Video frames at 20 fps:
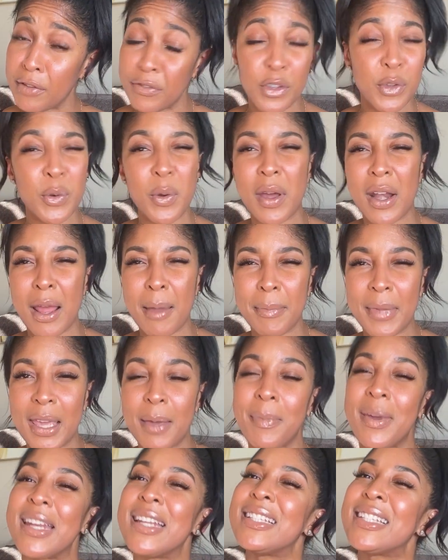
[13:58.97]
You know what I mean?
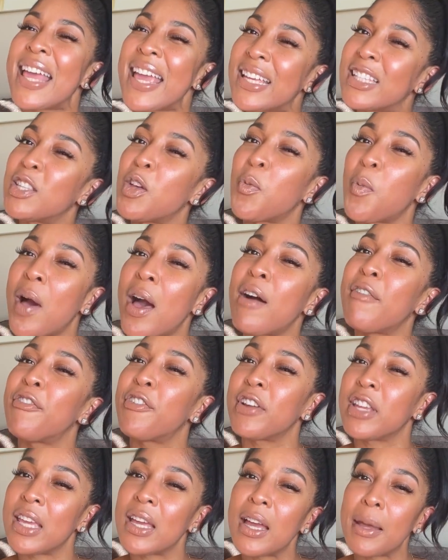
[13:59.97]
But it takes a while for
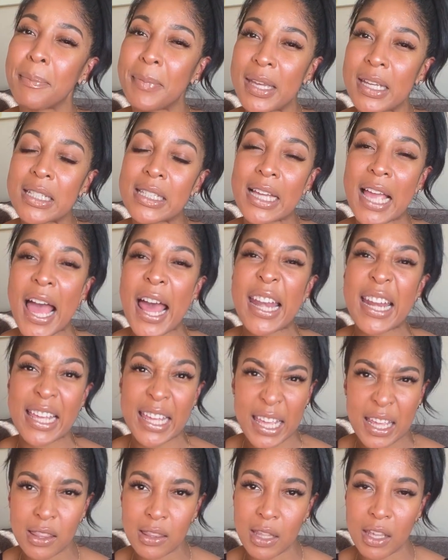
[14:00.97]
young men to kind of
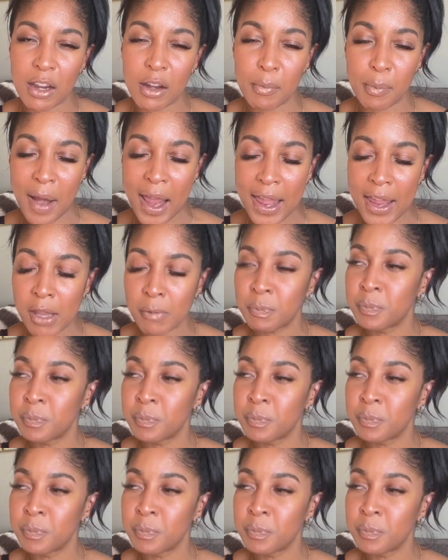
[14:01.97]
get there, right?